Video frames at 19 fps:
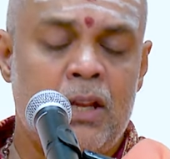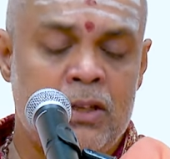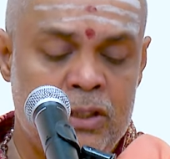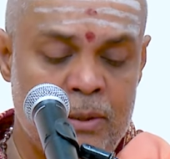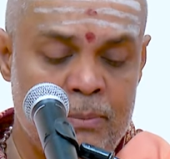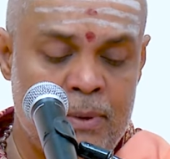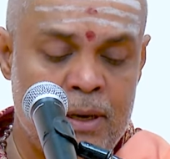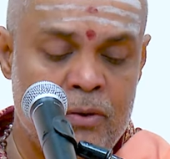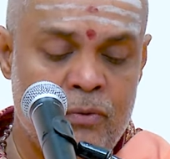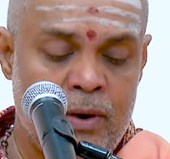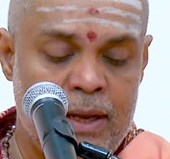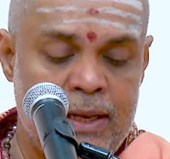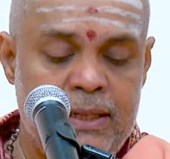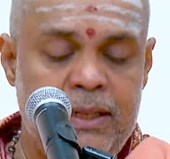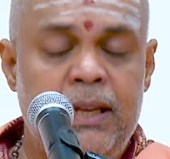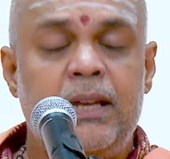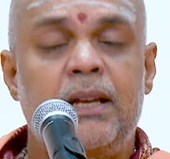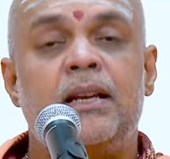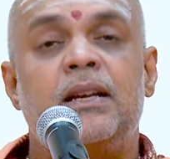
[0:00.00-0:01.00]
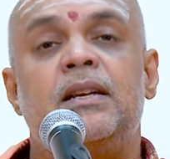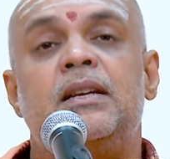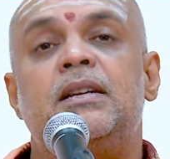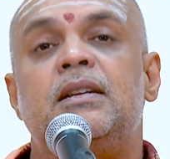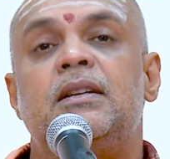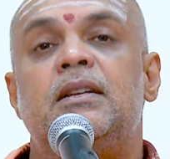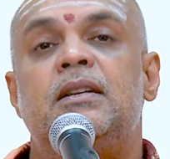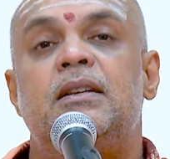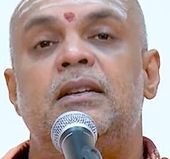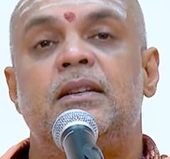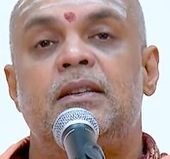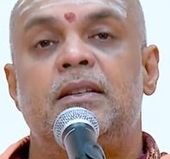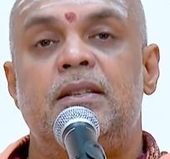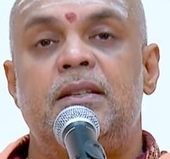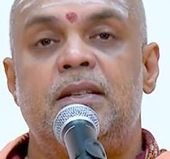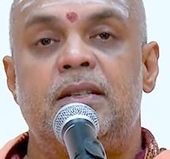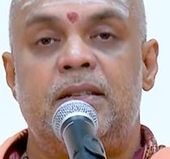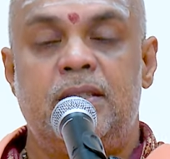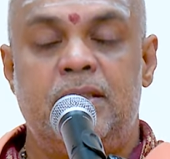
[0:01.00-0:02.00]
Some are Vedic,
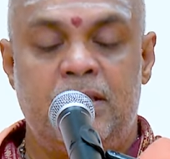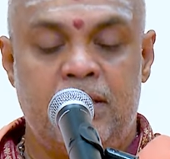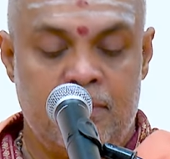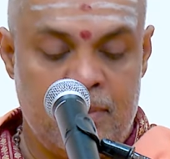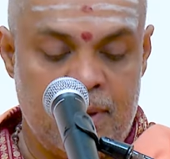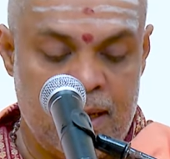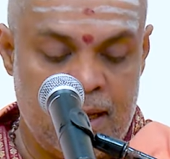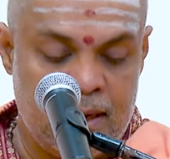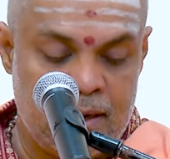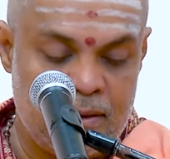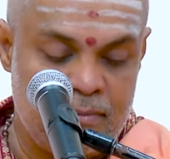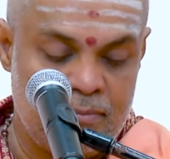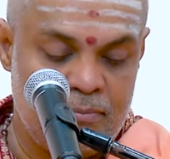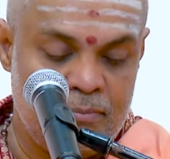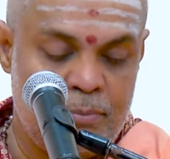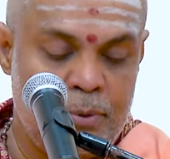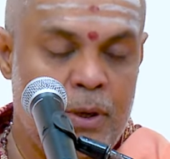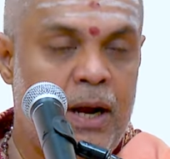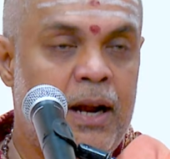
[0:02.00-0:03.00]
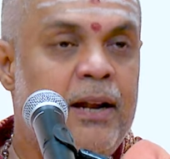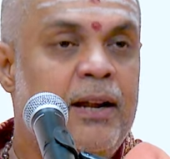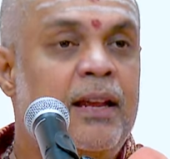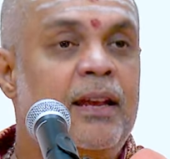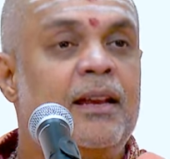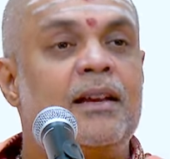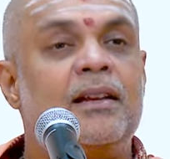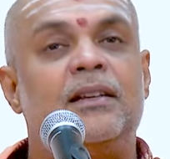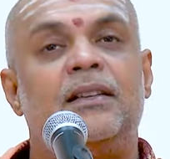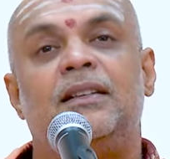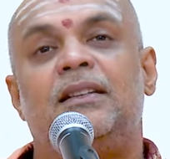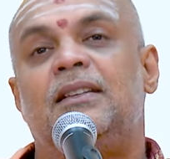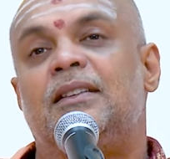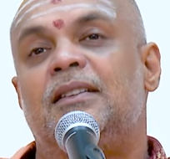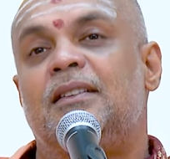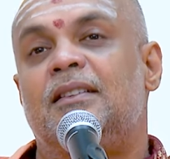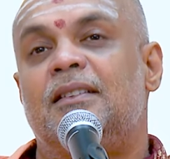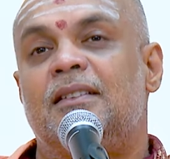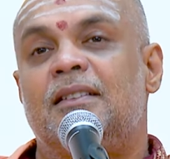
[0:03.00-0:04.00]
some are Puranic,
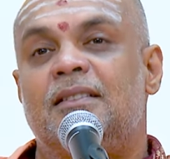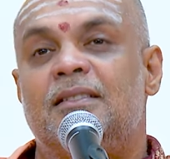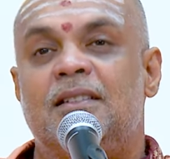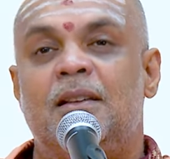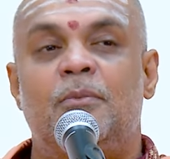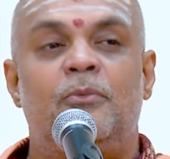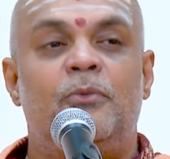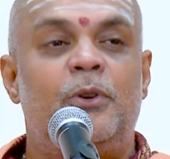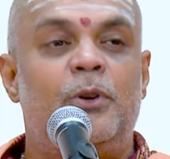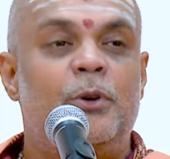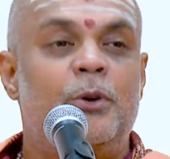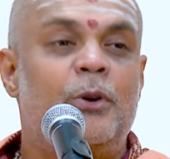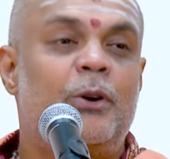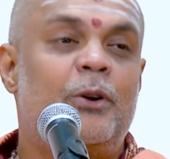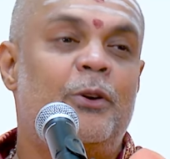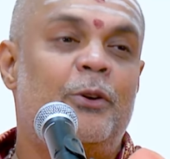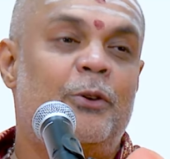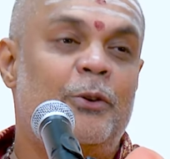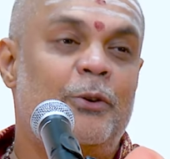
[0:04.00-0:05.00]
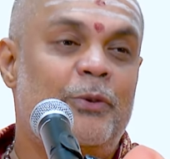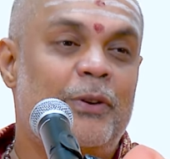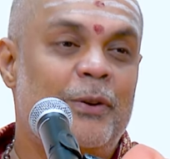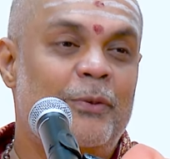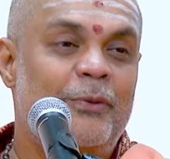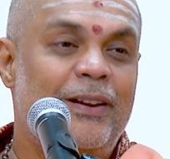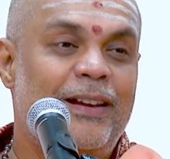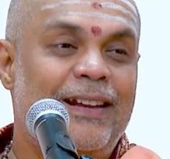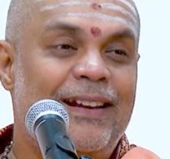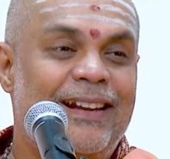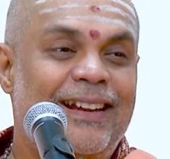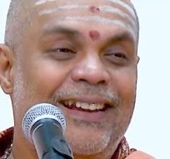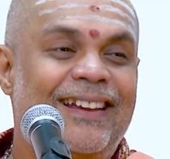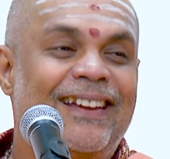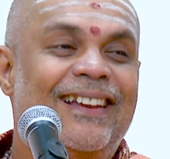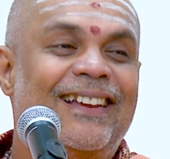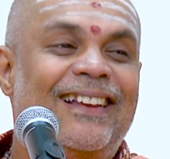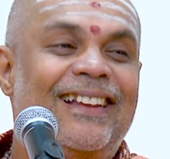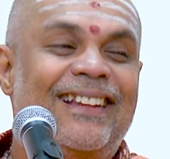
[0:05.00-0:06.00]
some we do not know from where
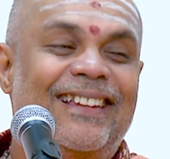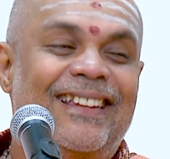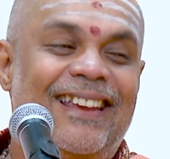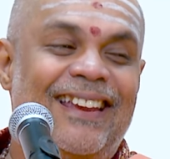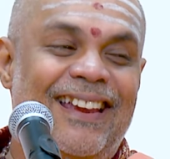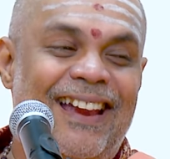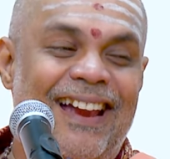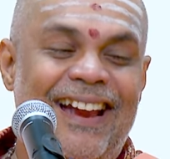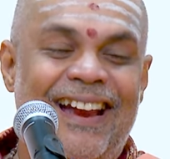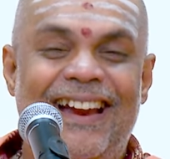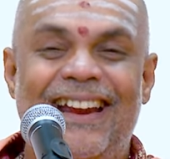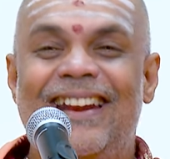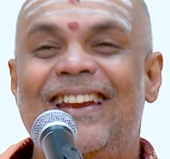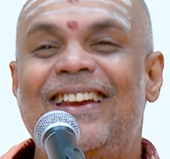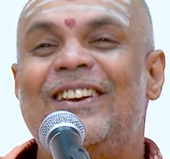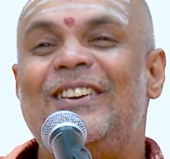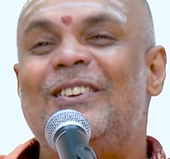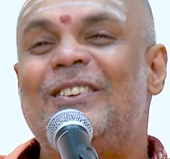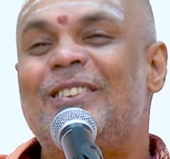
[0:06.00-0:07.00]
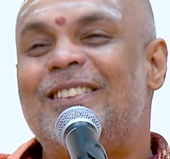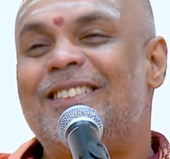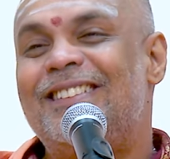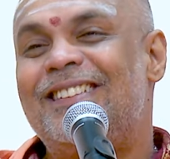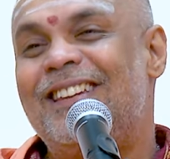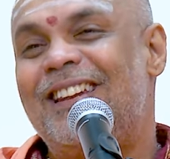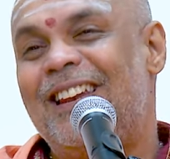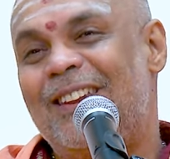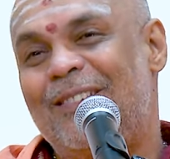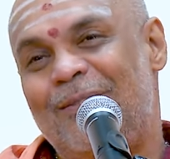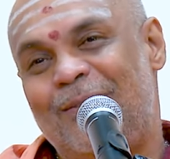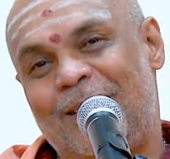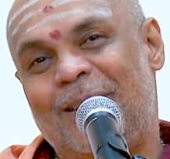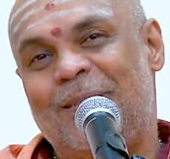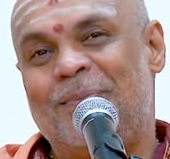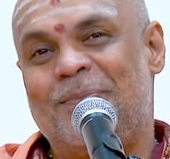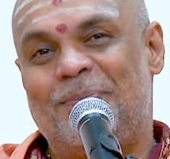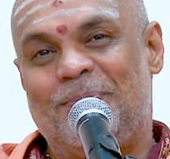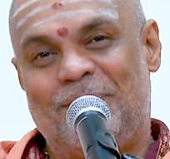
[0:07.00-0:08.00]
they are originally
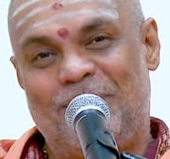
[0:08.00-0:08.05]
from.